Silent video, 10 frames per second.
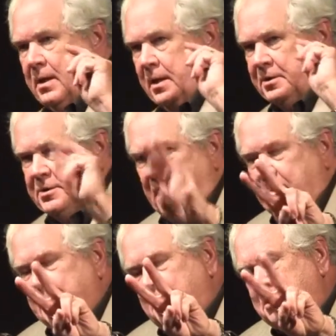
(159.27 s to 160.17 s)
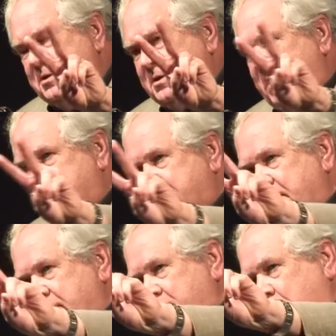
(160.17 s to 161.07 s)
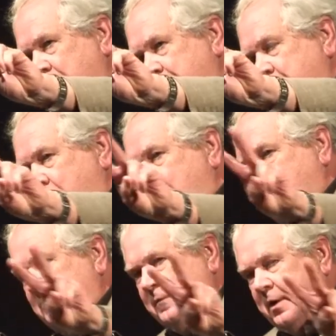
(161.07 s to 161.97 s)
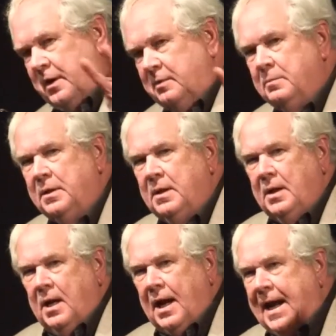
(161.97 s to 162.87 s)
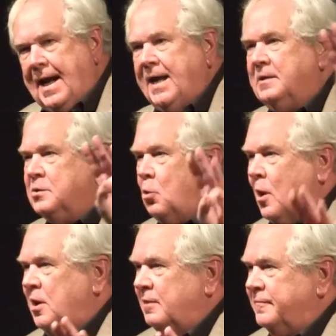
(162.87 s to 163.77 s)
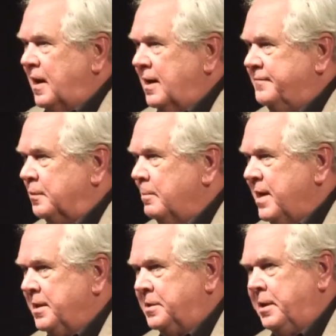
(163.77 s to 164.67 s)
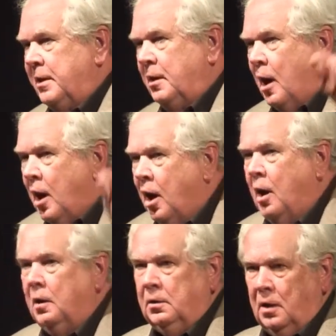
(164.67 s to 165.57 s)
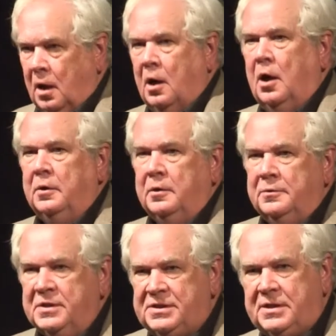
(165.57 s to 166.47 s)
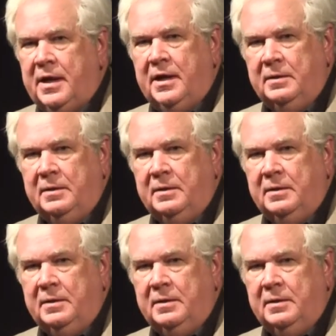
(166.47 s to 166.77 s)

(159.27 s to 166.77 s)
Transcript: Indictment into the Texas Radio Hall of Fame and qualified for Medicare, all the same.